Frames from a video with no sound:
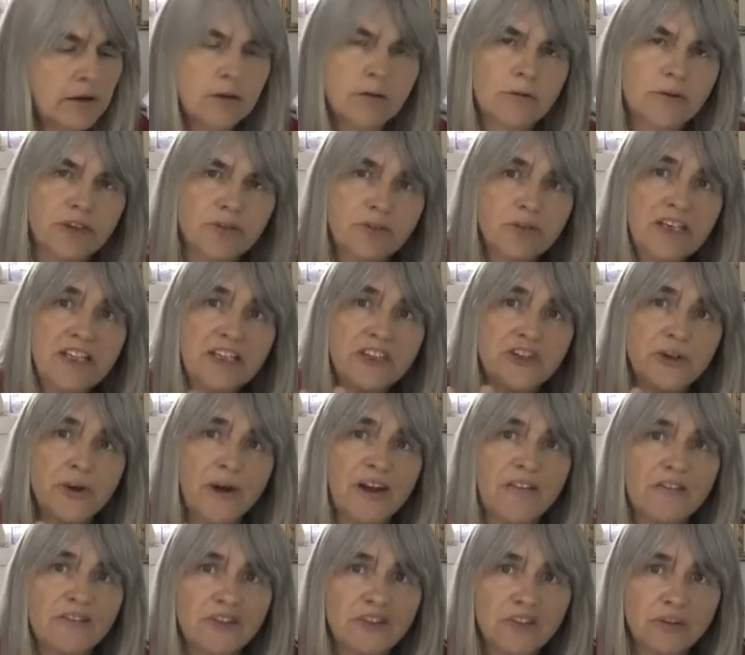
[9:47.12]
Which means you
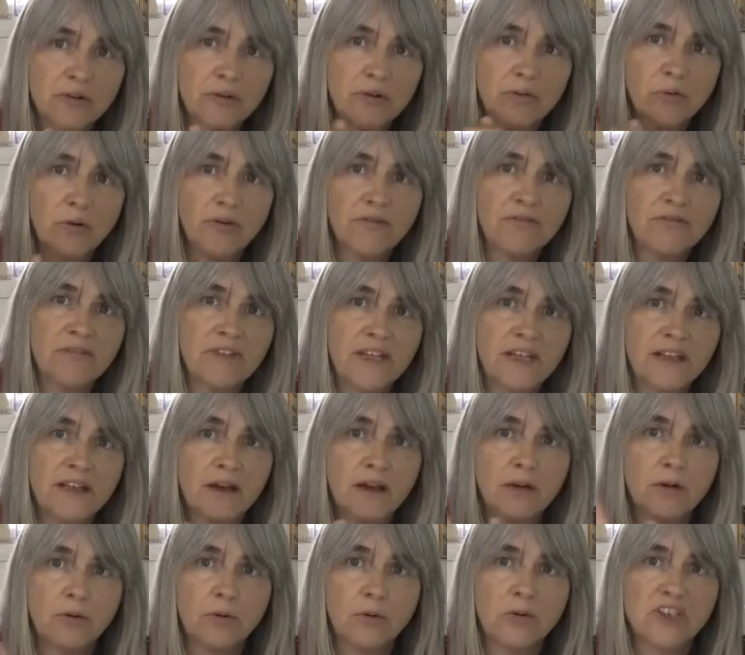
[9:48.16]
have to do the one thing that
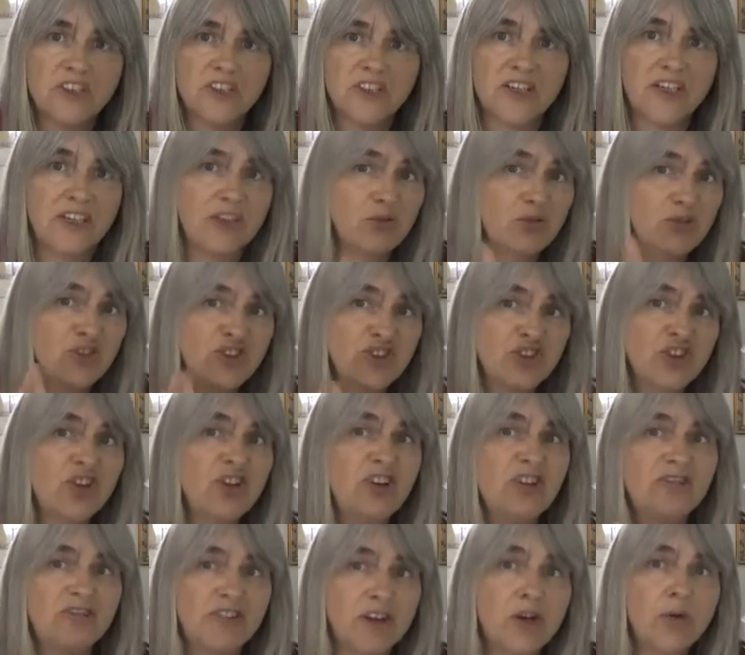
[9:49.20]
I always say you
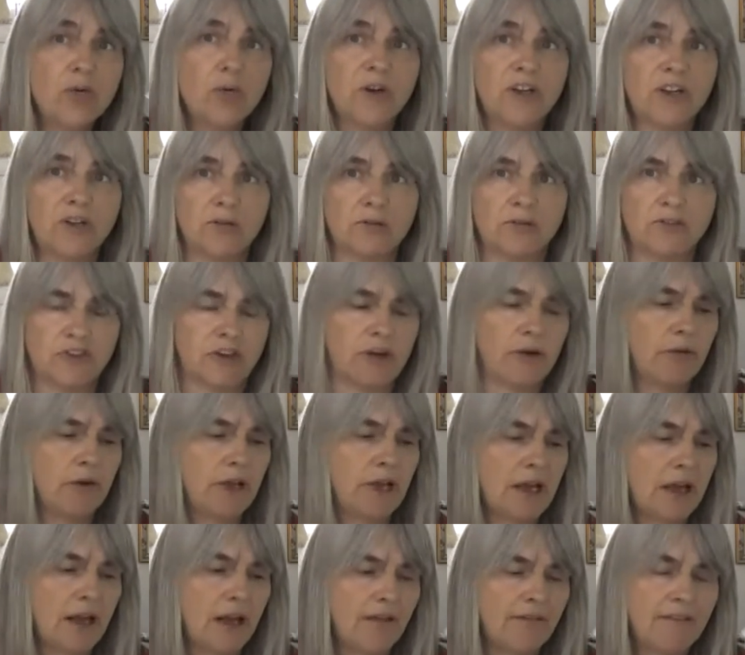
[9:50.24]
shouldn't do when you're
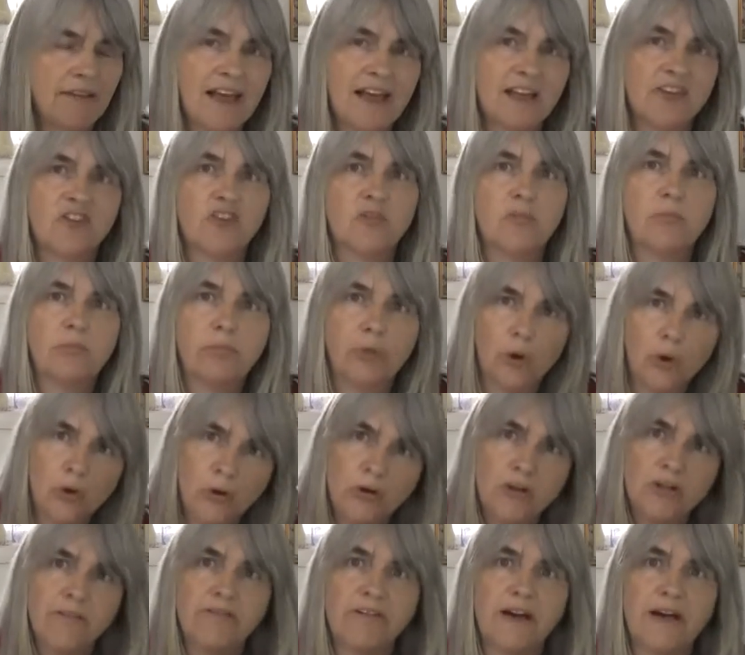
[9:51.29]
sewing, and that's
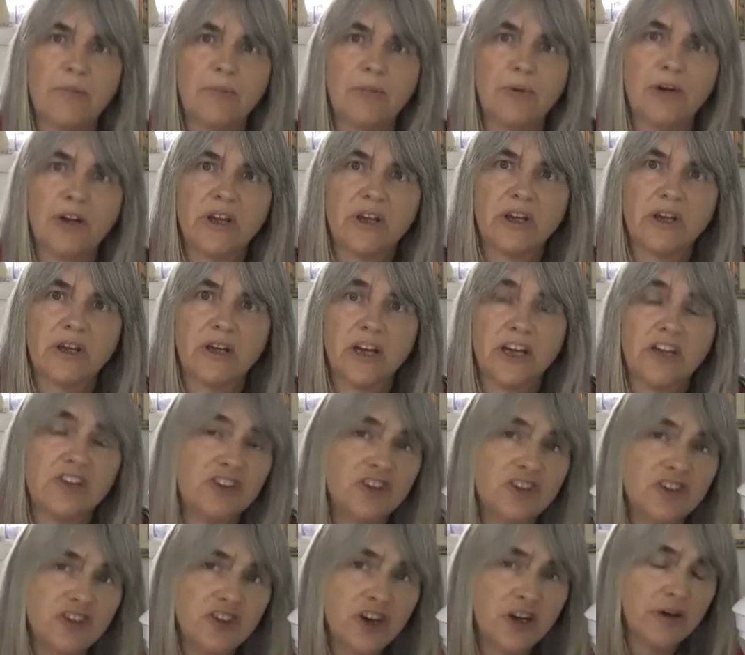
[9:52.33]
pull the fabric as
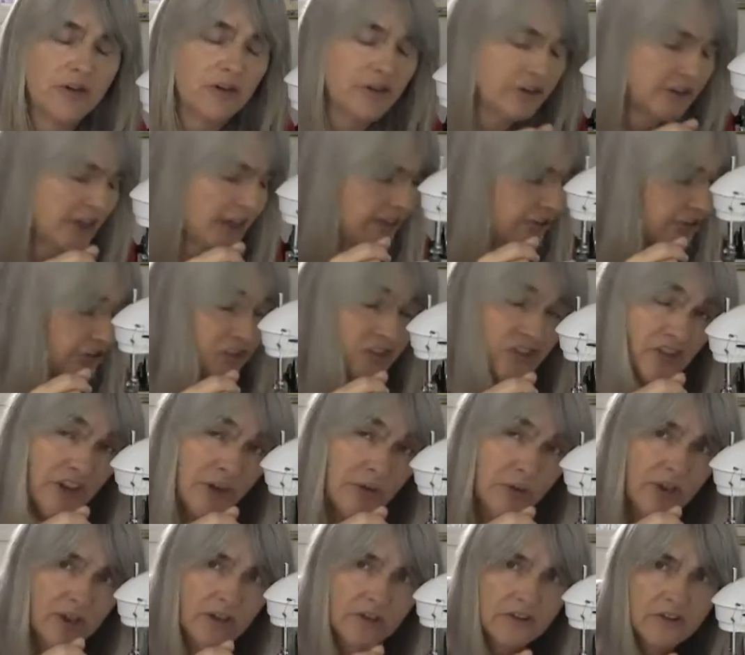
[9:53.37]
you're
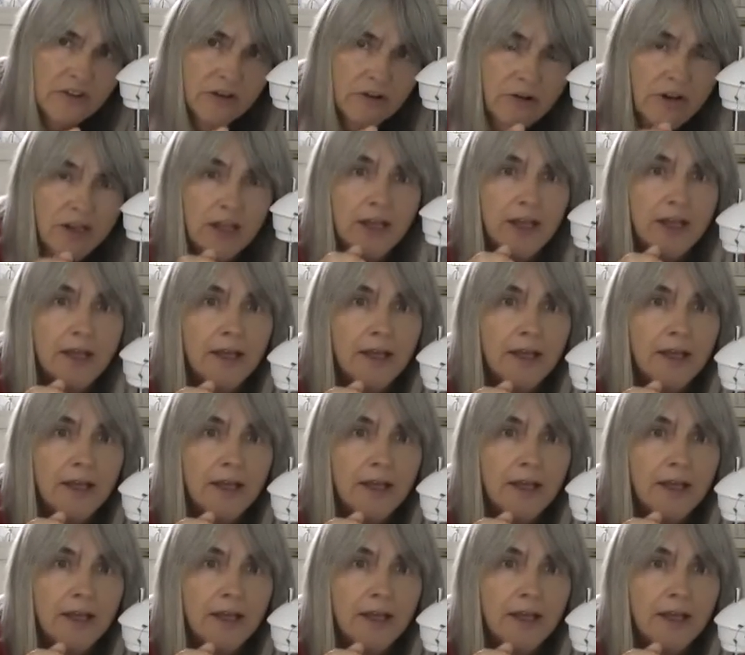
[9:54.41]
sewing. Sorry.